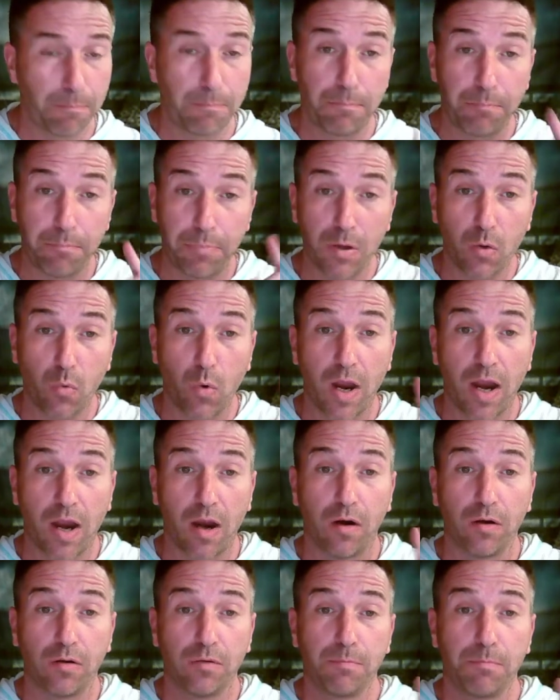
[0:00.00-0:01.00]

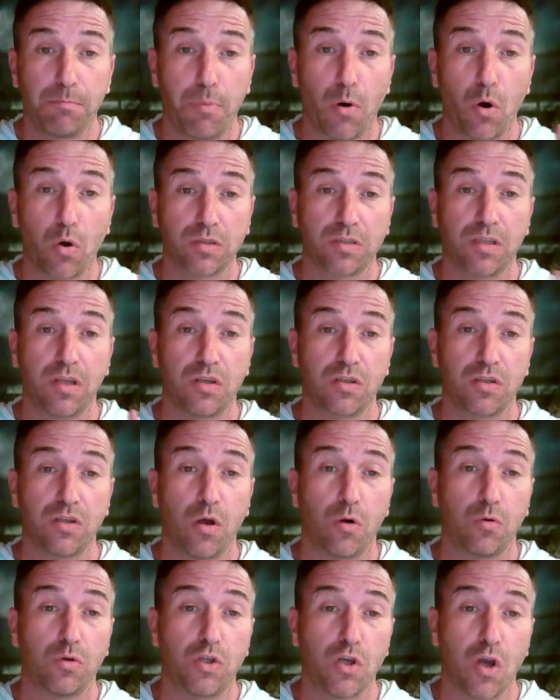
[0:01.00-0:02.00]
beware, Boston is
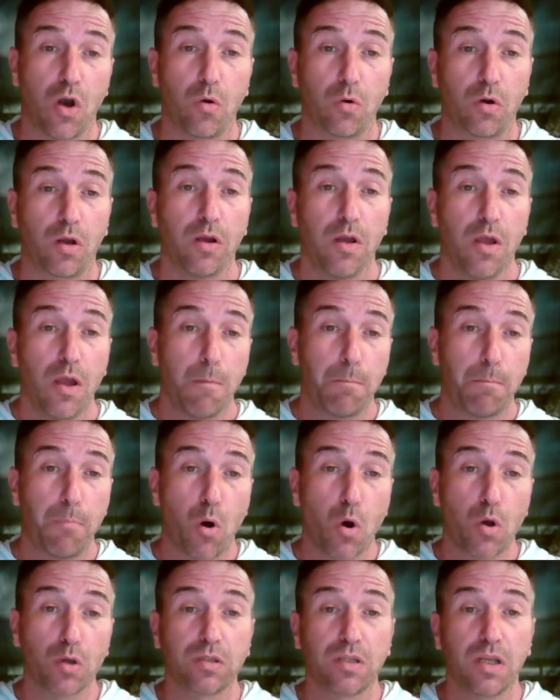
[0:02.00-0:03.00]
no joke.
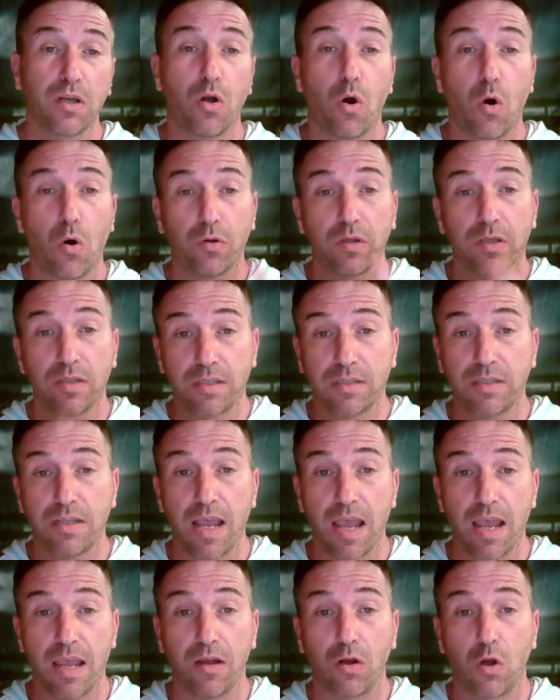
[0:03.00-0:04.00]
Boston, Golden
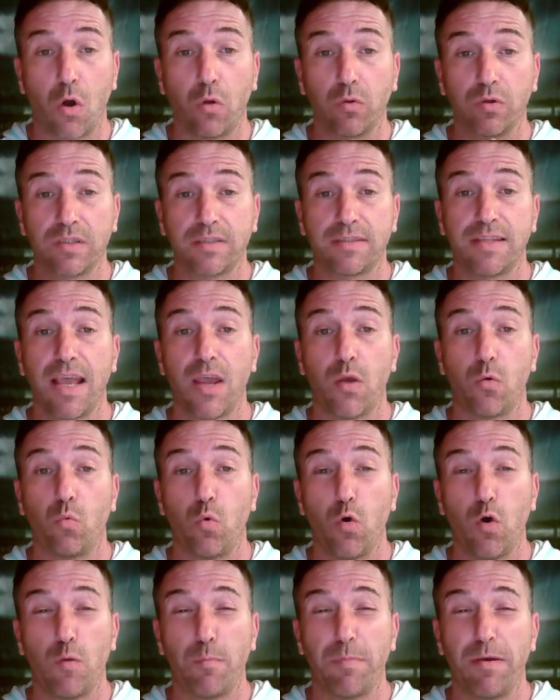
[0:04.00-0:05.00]
State, Golden State
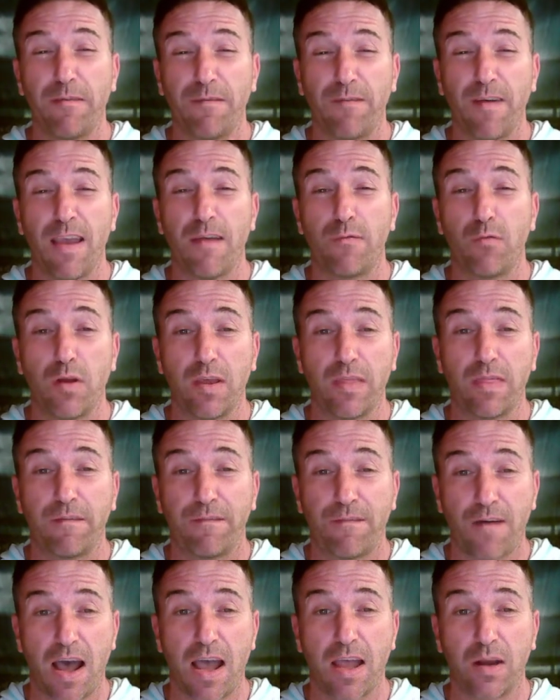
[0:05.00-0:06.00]
will be favorite in the
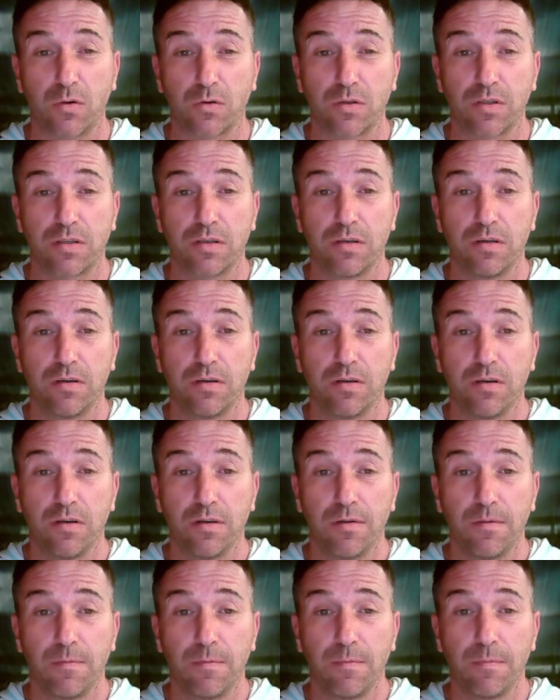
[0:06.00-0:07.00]
finals,
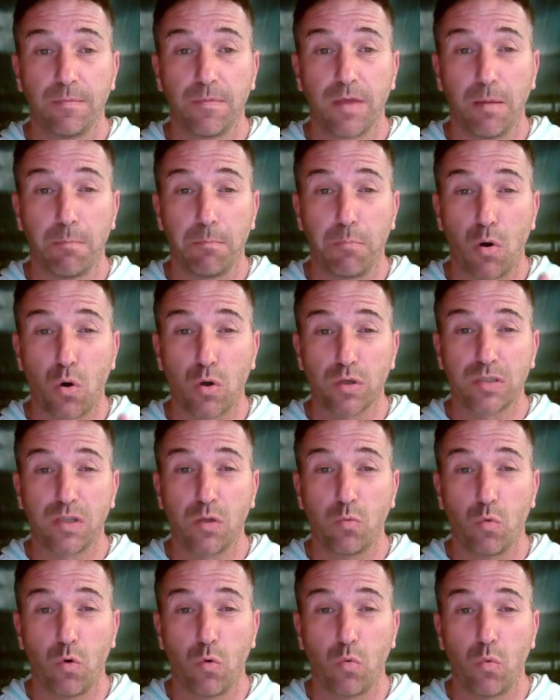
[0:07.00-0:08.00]
and
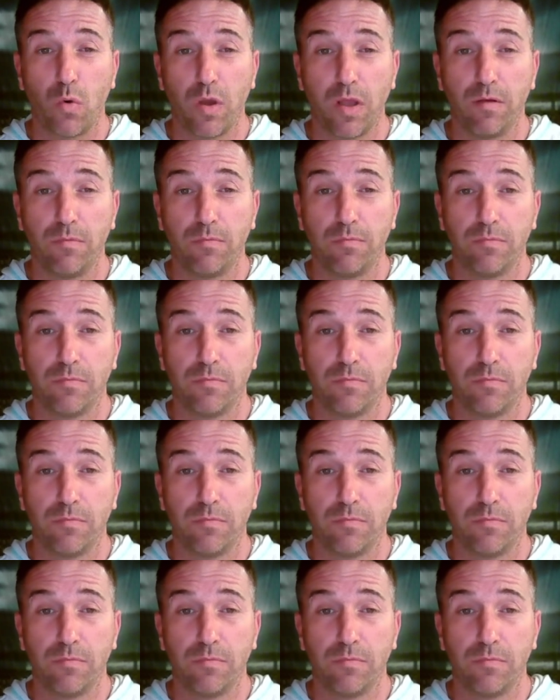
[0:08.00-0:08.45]
Boston will win.